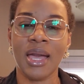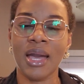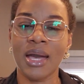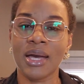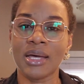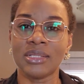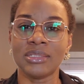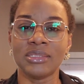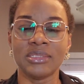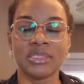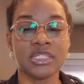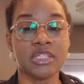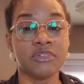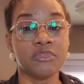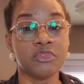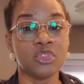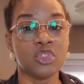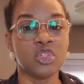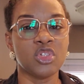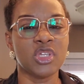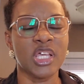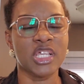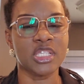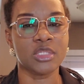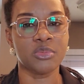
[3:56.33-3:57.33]
And even
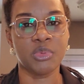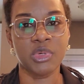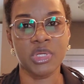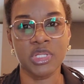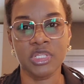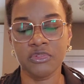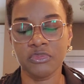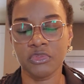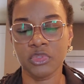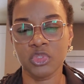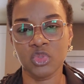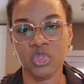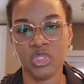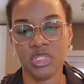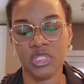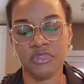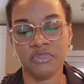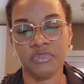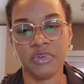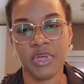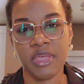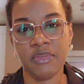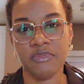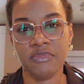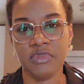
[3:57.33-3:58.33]
though you are spreading for
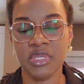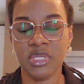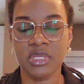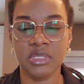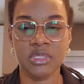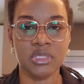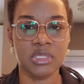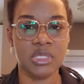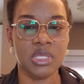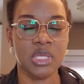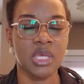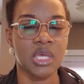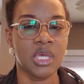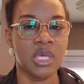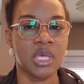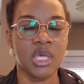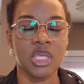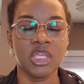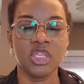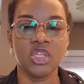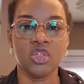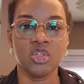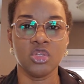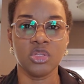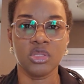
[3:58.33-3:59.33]
25 years,
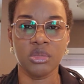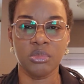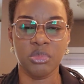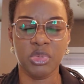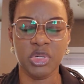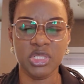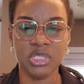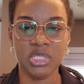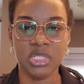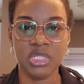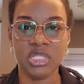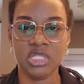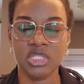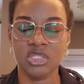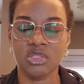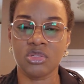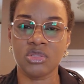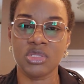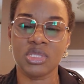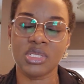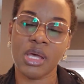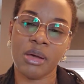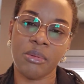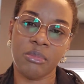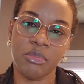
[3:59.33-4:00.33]
the burden is
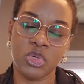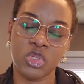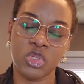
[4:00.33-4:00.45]
not that